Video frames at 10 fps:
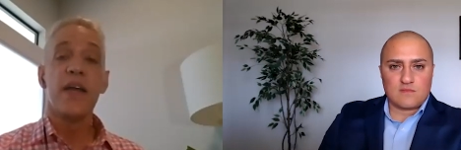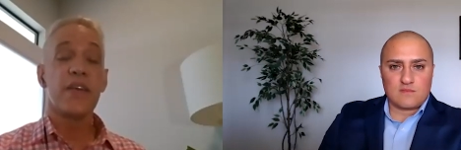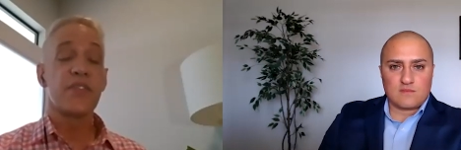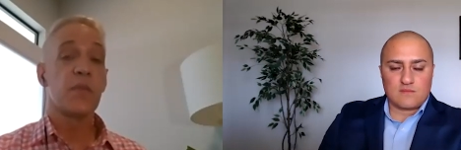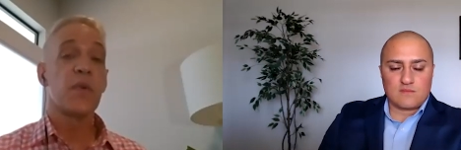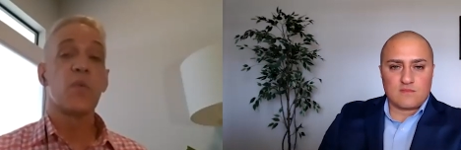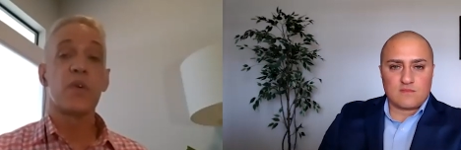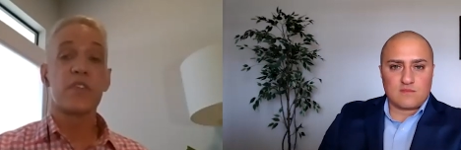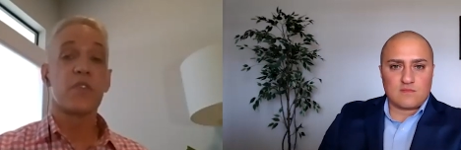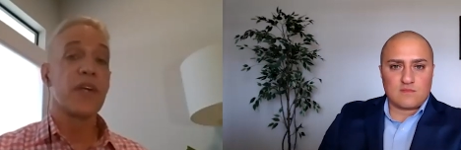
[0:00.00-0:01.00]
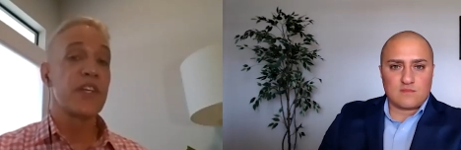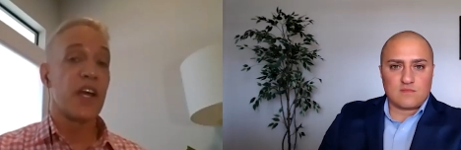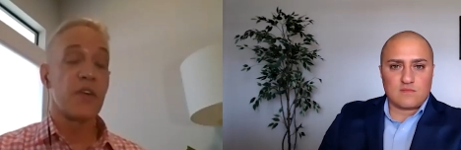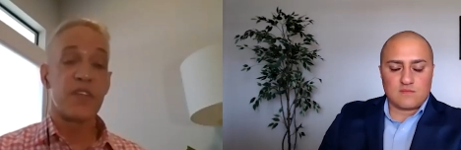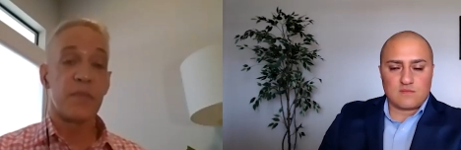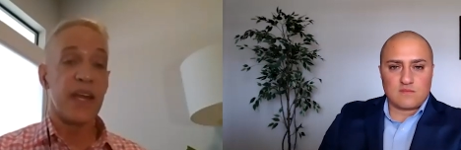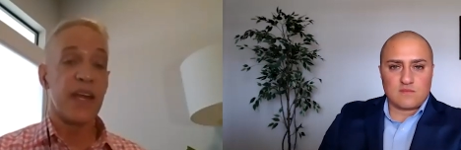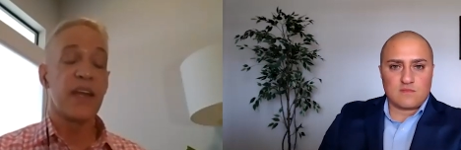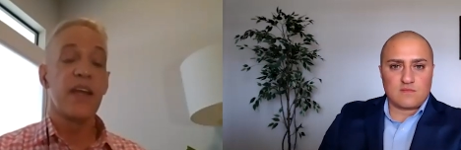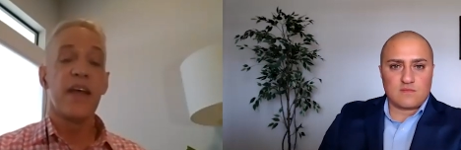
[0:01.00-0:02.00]
Speaker 1: if someone wants to reach out to
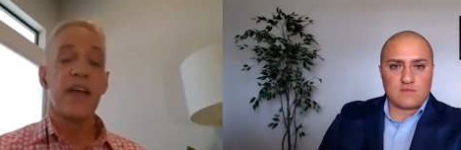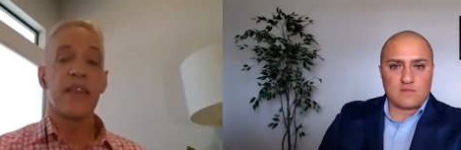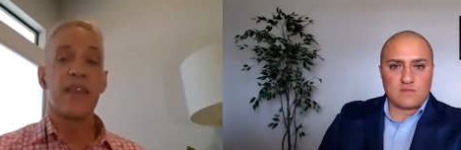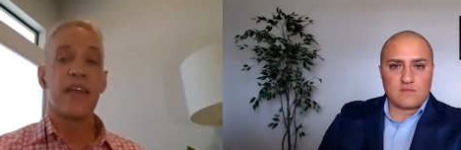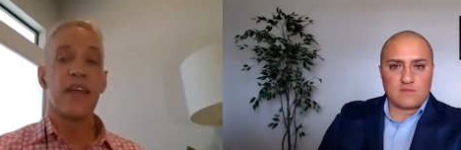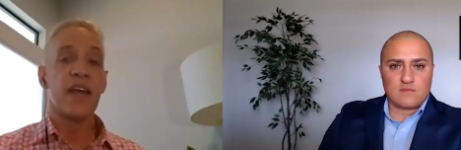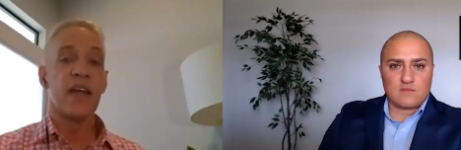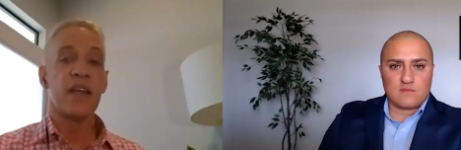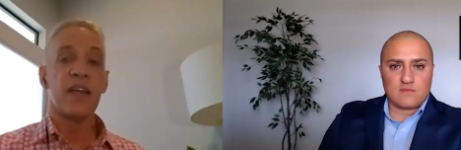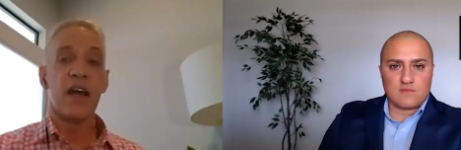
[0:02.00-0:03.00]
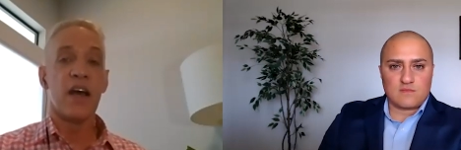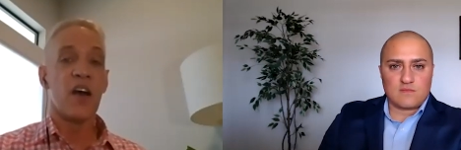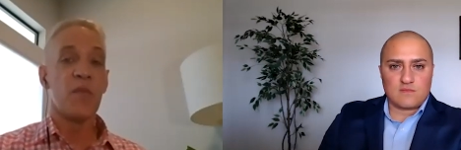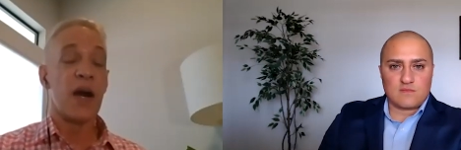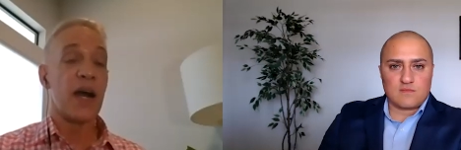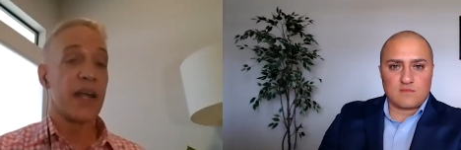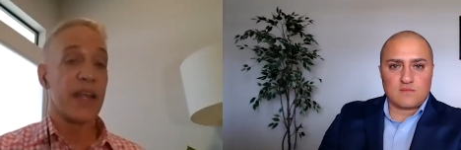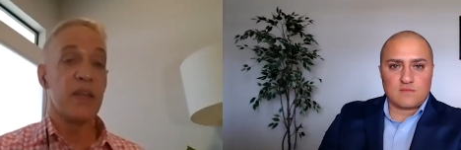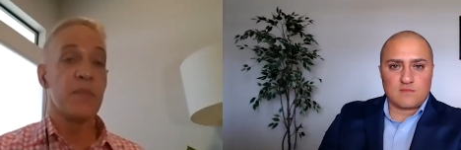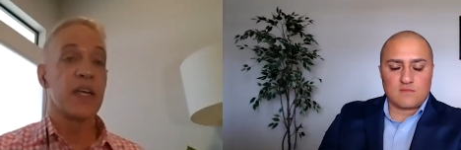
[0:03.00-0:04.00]
me, then uh, my
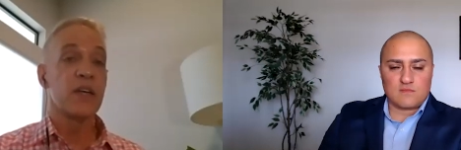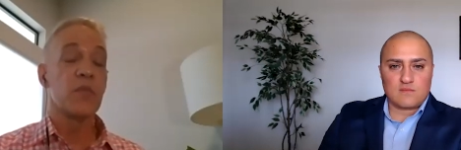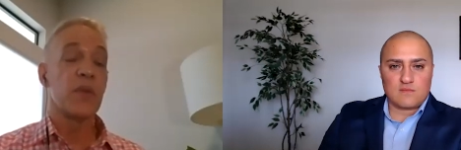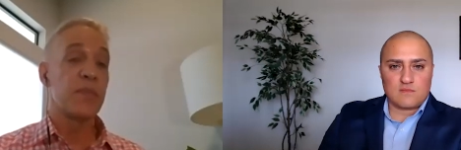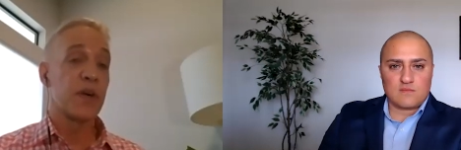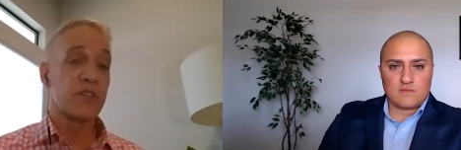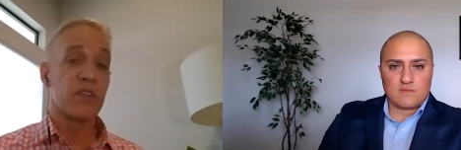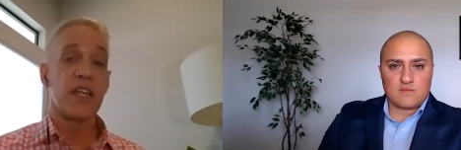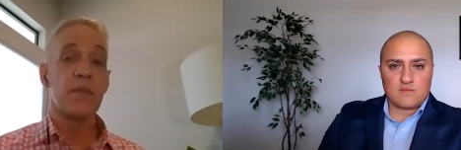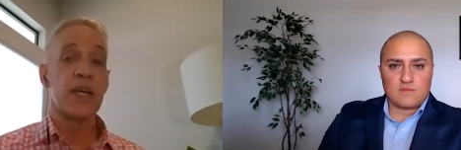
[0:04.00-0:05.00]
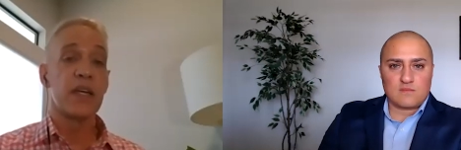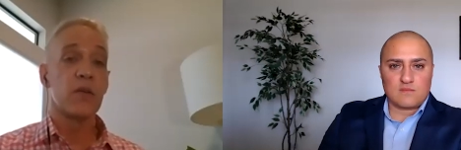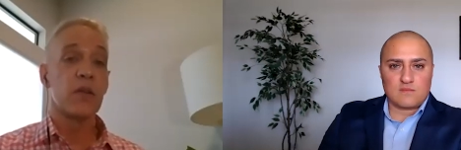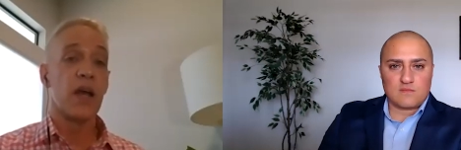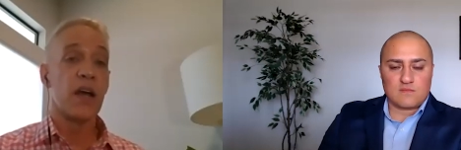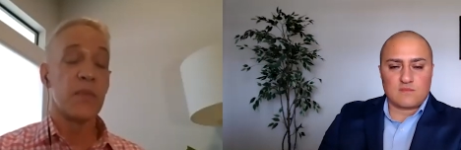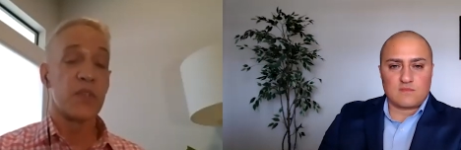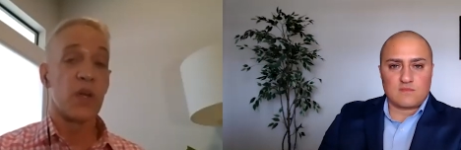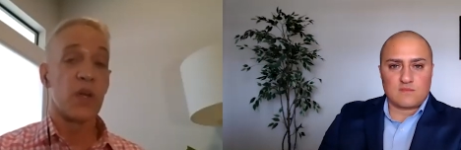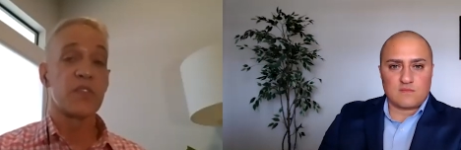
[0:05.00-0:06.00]
email, my personal email, um,
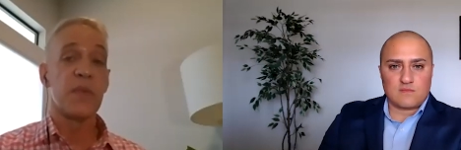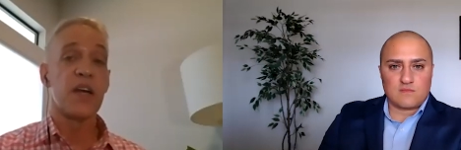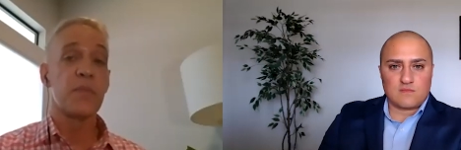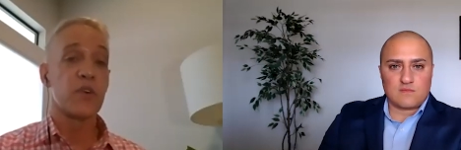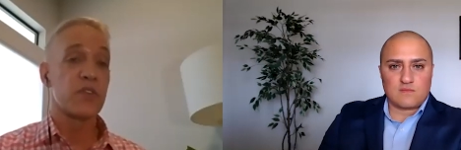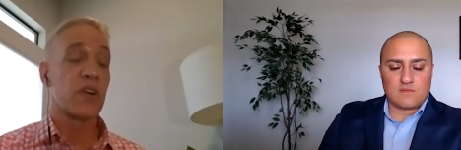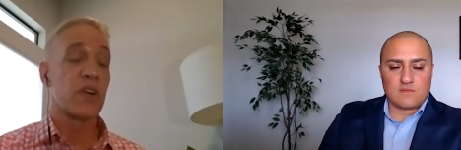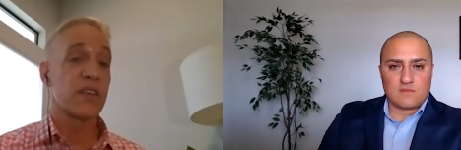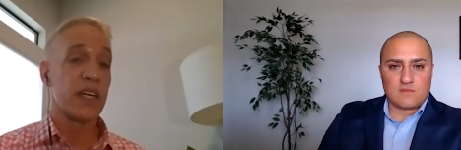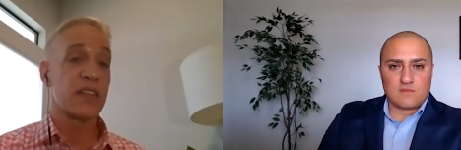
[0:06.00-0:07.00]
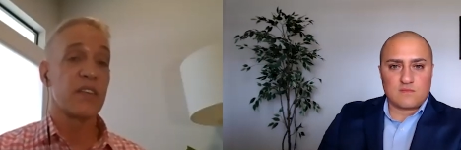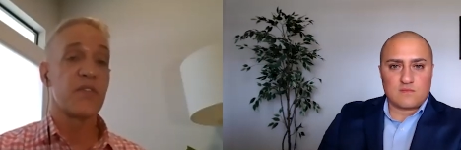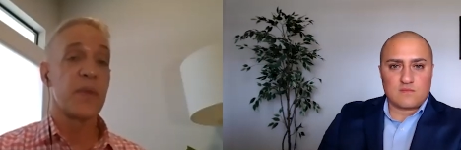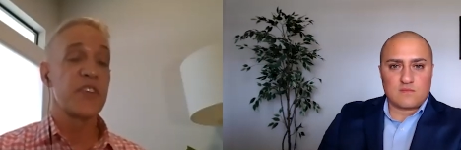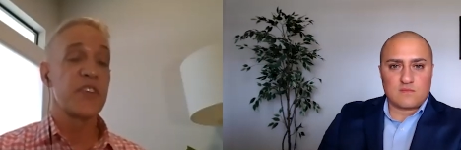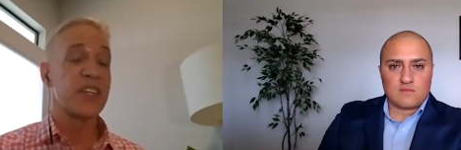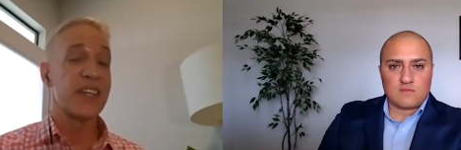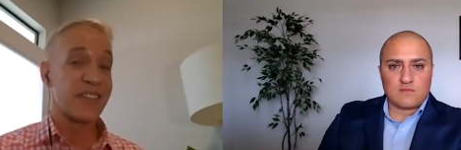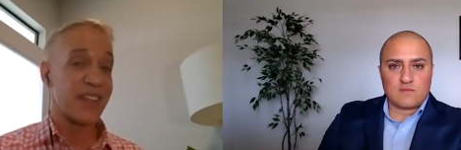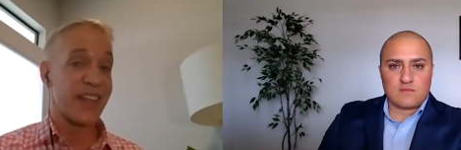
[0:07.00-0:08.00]
as well as my personal contact
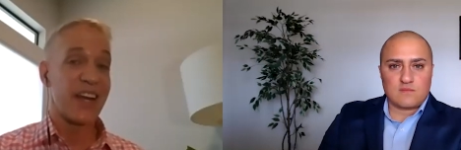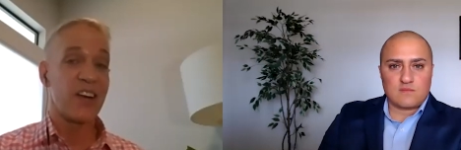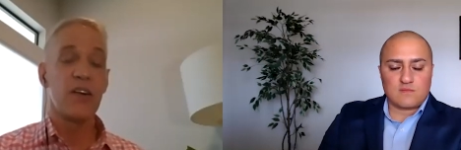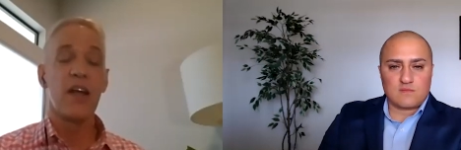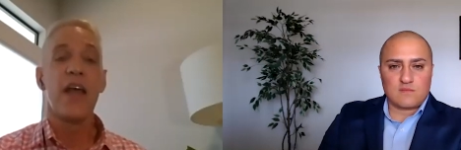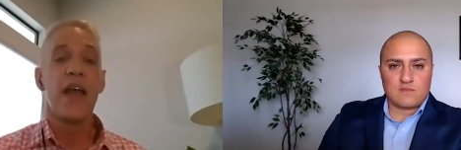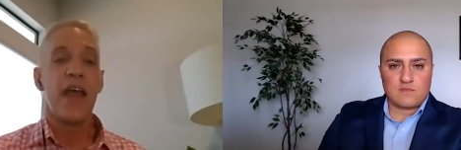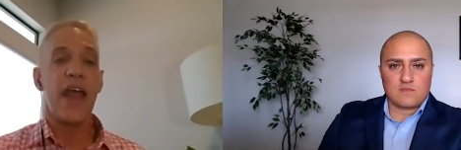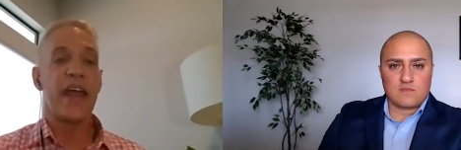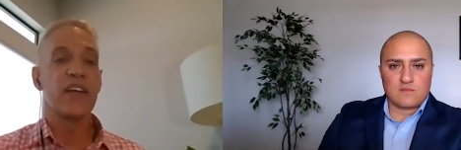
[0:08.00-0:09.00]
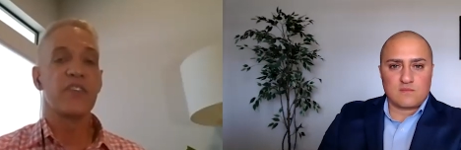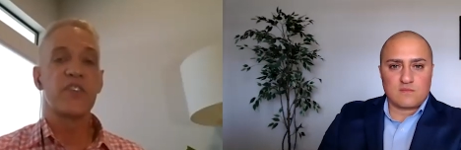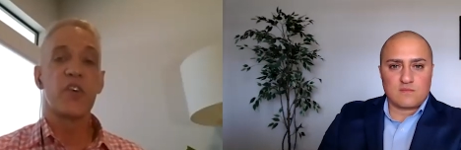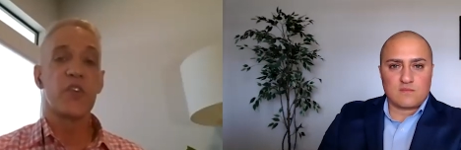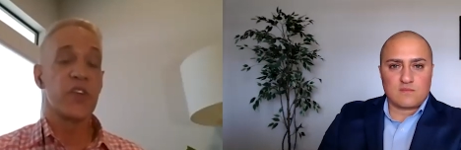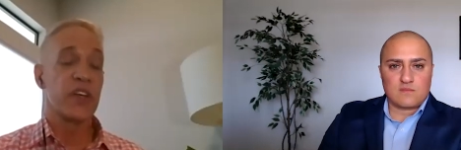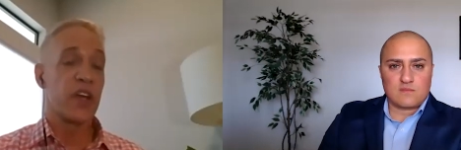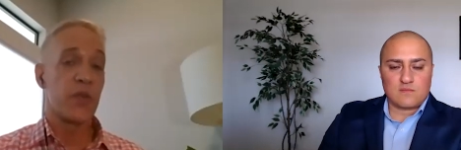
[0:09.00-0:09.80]
information is there. And so you can go